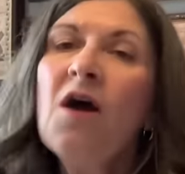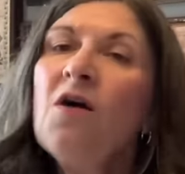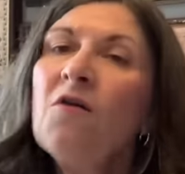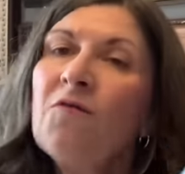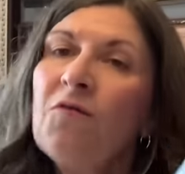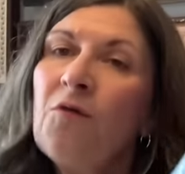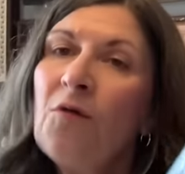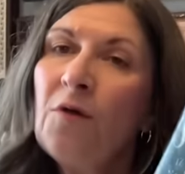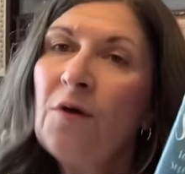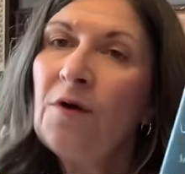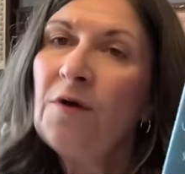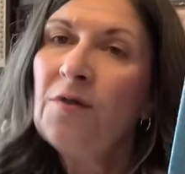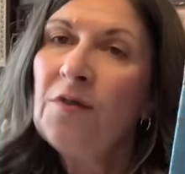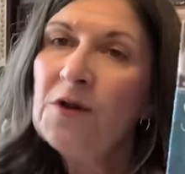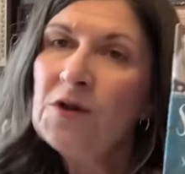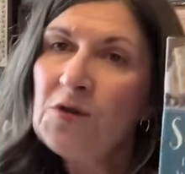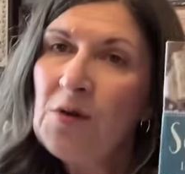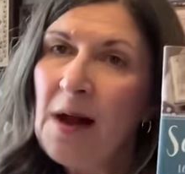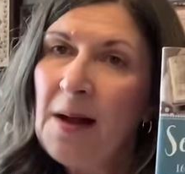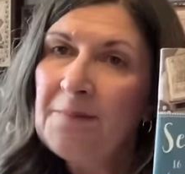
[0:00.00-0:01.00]
for the
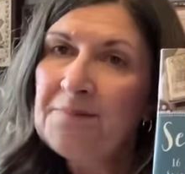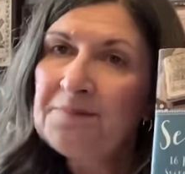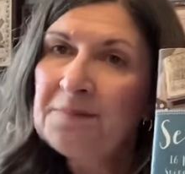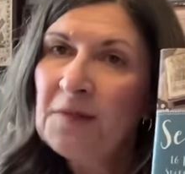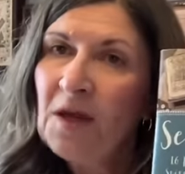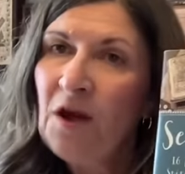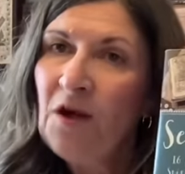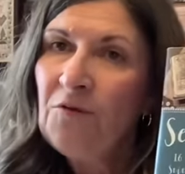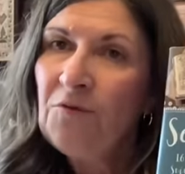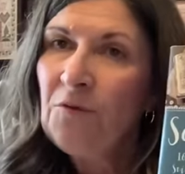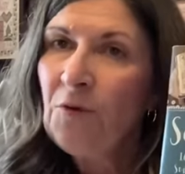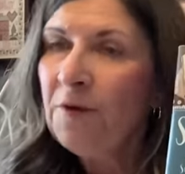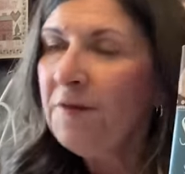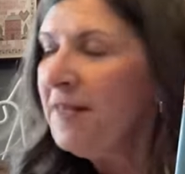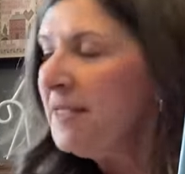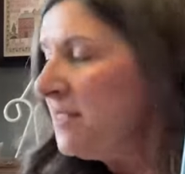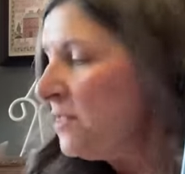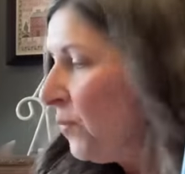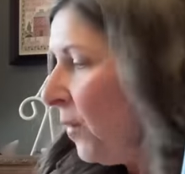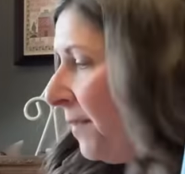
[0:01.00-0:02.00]
drum for
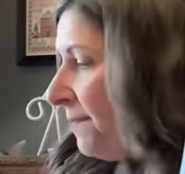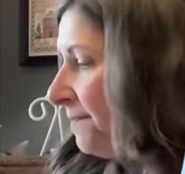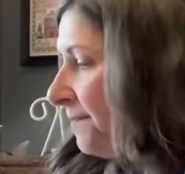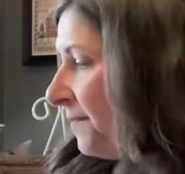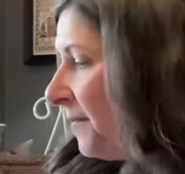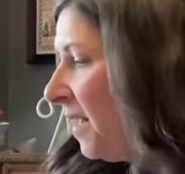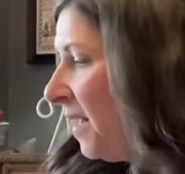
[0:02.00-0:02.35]
this one